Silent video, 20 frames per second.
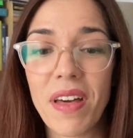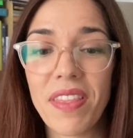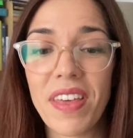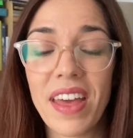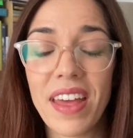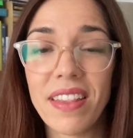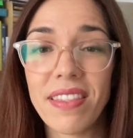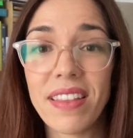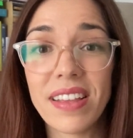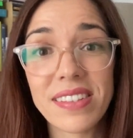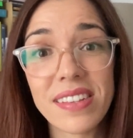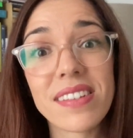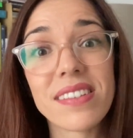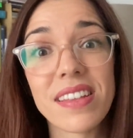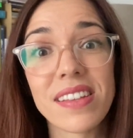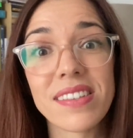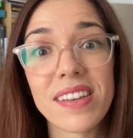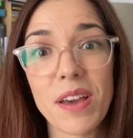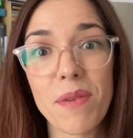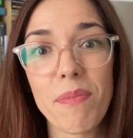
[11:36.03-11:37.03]
then this is the
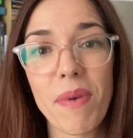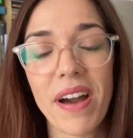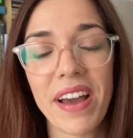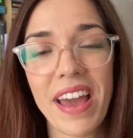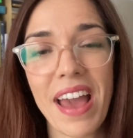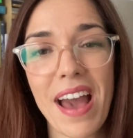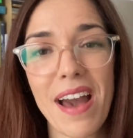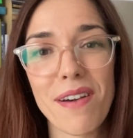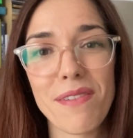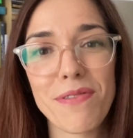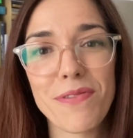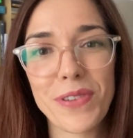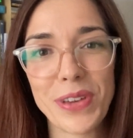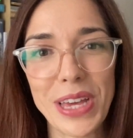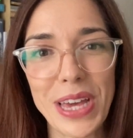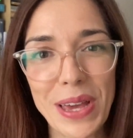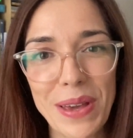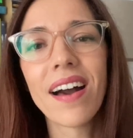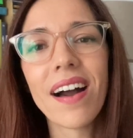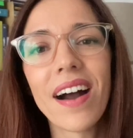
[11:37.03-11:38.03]
tip I have for
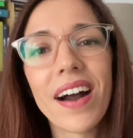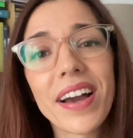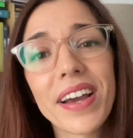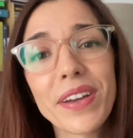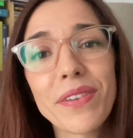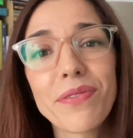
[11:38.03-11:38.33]
you. I